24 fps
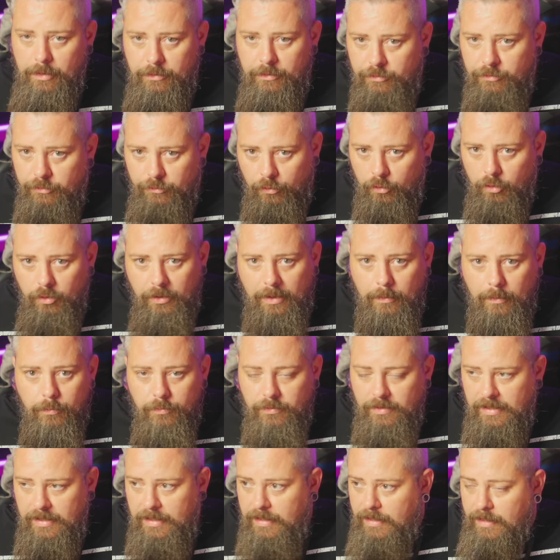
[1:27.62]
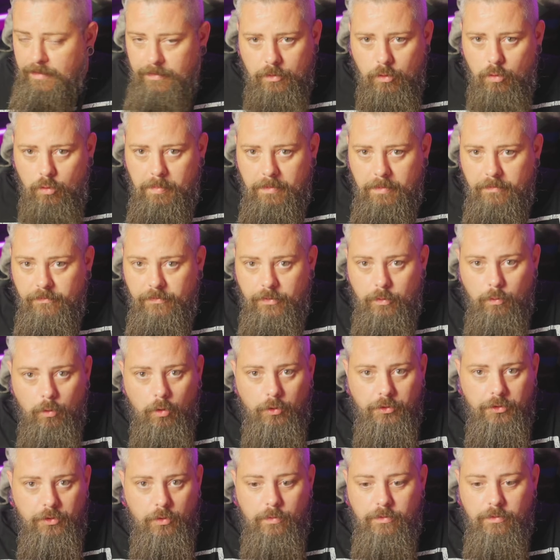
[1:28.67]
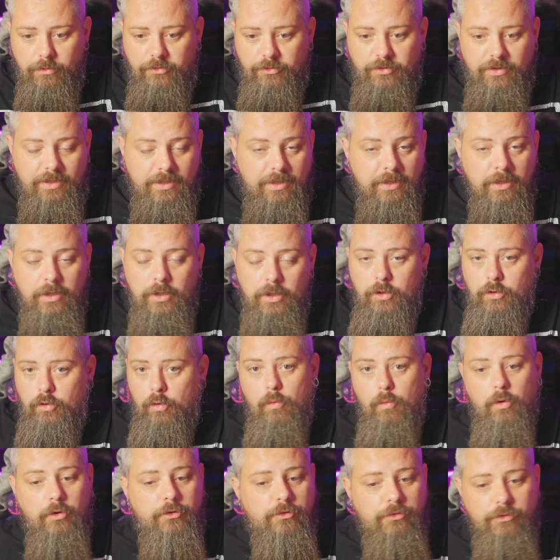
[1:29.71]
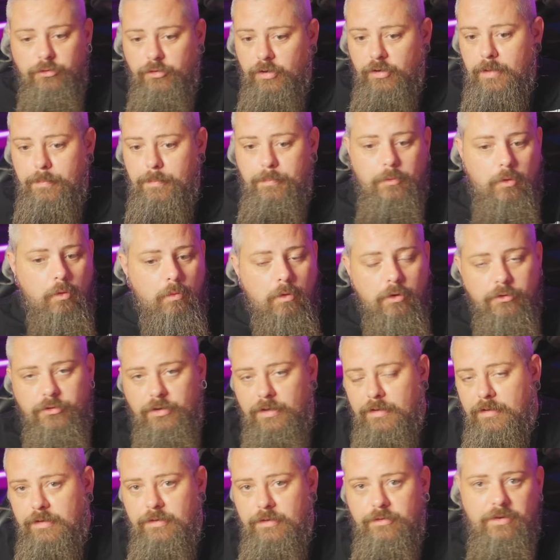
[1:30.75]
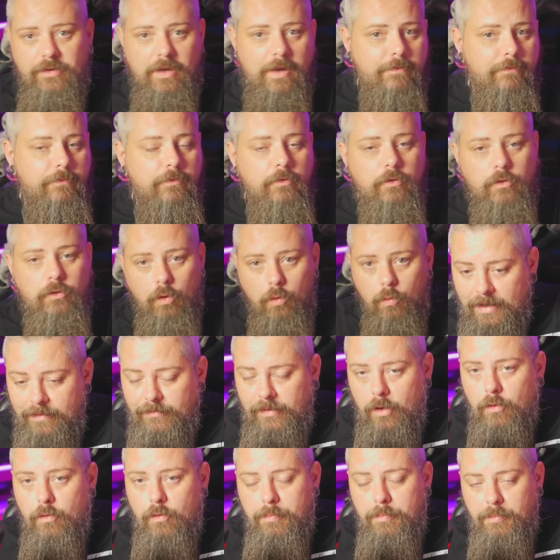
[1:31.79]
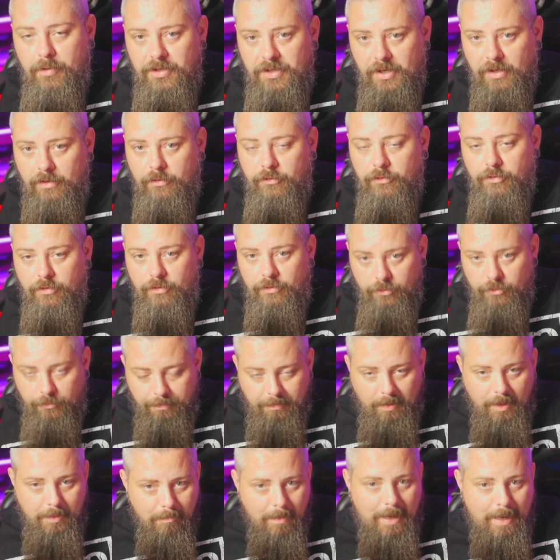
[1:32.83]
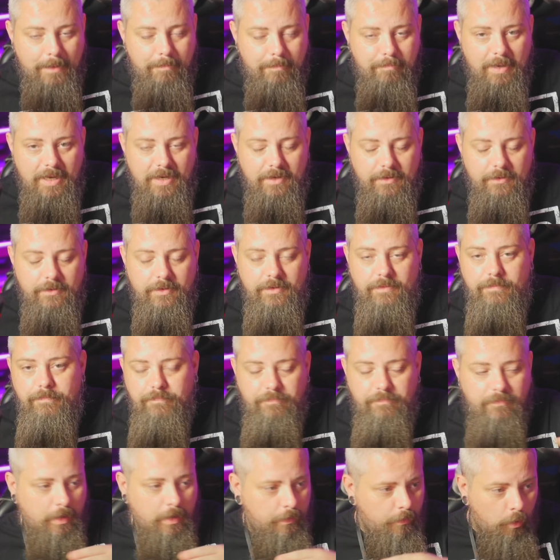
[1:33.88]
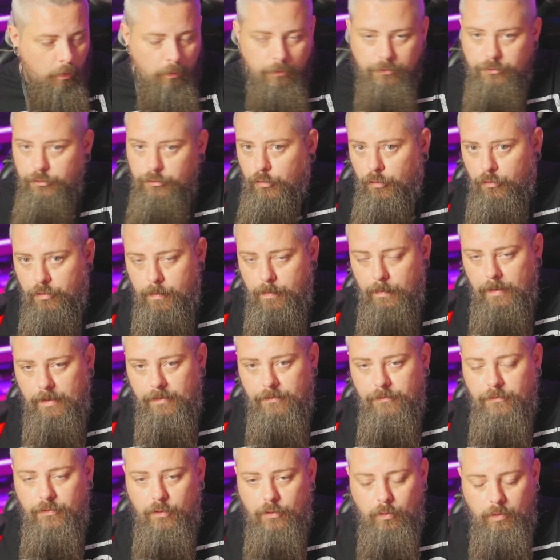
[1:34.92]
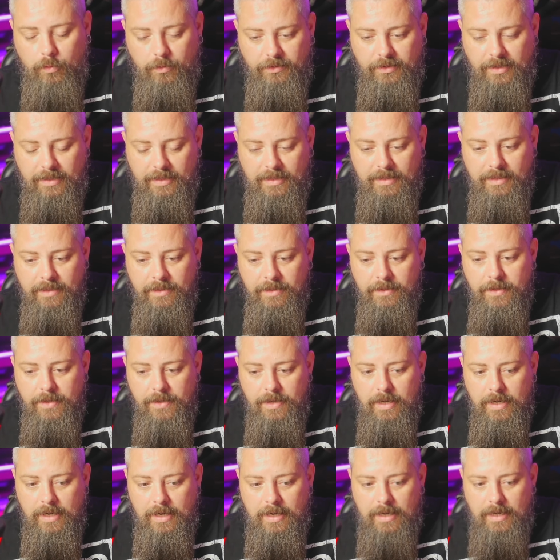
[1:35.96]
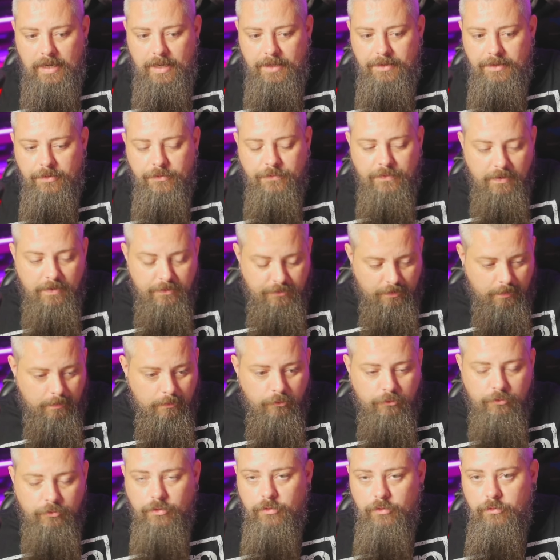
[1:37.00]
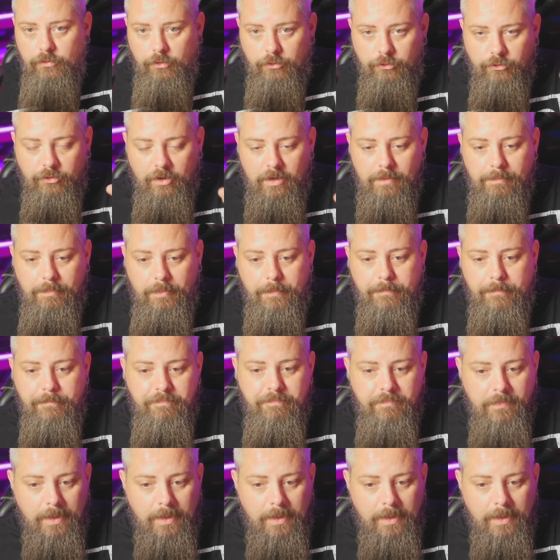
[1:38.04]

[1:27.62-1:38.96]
because it's all out there in the open for you all to go and see. Go watch The Shape, go watch Entity 7, and Devil Hour Productions by Matt Benton. And the whole story will unfold there. And as far as I'm concerned, The Shape,